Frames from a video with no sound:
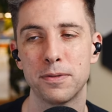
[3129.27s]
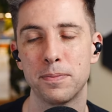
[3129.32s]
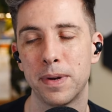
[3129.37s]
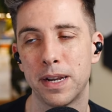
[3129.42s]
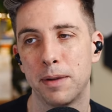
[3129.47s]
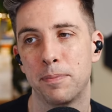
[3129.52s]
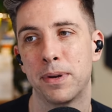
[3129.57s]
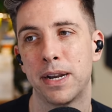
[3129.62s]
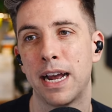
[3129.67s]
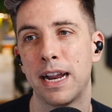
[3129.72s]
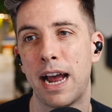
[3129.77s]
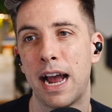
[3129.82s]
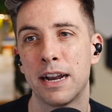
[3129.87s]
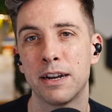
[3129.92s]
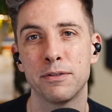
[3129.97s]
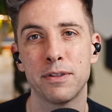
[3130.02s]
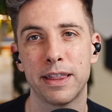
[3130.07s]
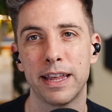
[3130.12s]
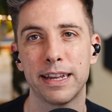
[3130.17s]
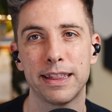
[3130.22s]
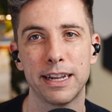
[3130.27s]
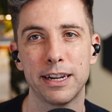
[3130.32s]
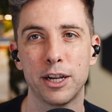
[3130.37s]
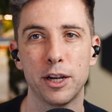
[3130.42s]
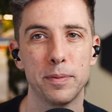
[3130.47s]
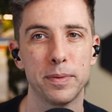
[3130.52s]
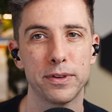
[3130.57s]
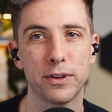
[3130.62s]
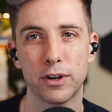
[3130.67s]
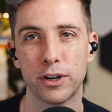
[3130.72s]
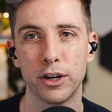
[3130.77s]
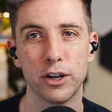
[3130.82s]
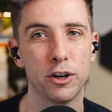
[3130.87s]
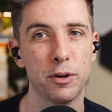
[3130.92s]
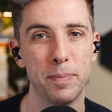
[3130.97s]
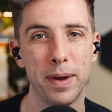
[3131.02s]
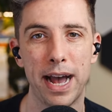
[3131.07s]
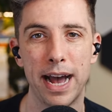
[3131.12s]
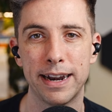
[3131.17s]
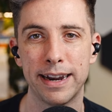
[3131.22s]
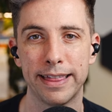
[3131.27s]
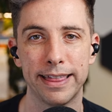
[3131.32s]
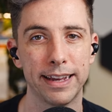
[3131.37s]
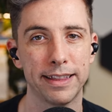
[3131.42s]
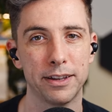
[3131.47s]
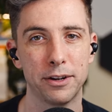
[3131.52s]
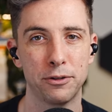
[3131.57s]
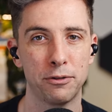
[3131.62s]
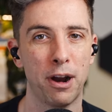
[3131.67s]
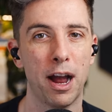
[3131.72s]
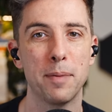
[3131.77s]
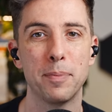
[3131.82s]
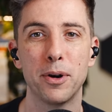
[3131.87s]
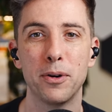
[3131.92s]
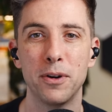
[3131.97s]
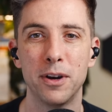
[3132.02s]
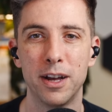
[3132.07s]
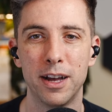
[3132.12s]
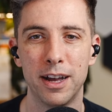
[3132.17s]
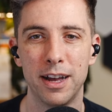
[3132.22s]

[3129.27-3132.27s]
But but I, I don't think that humans are good or bad. I think they're tribal.